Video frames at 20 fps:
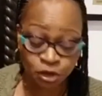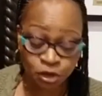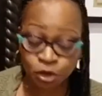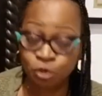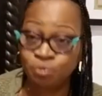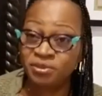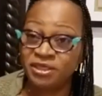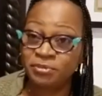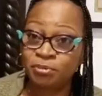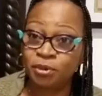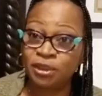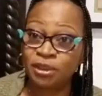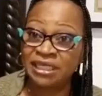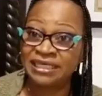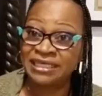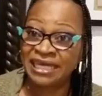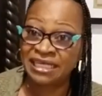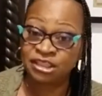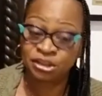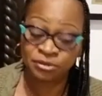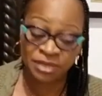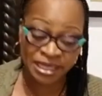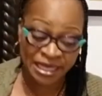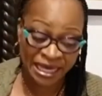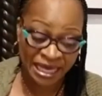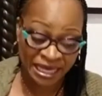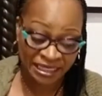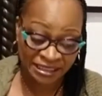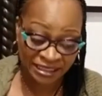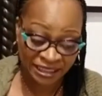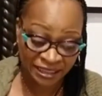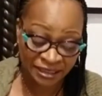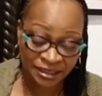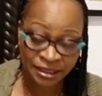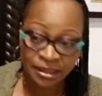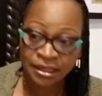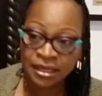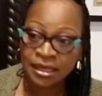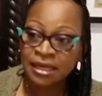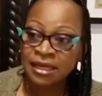people in Nigeria had it,
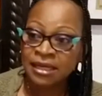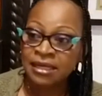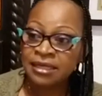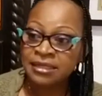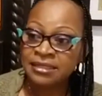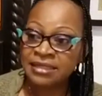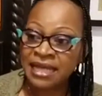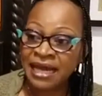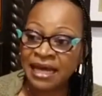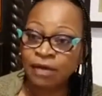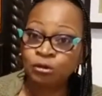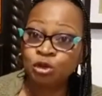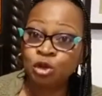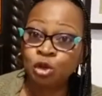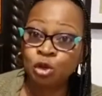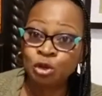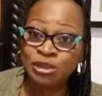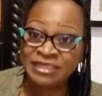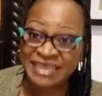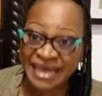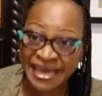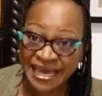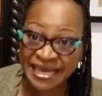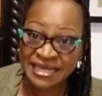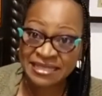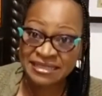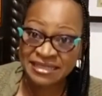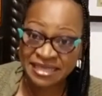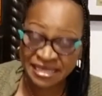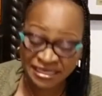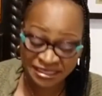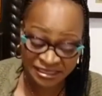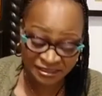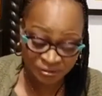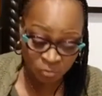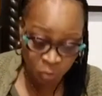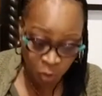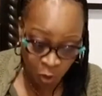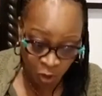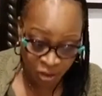now today, this
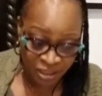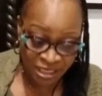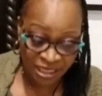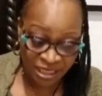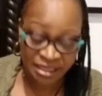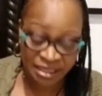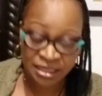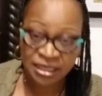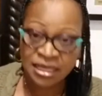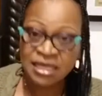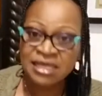morning,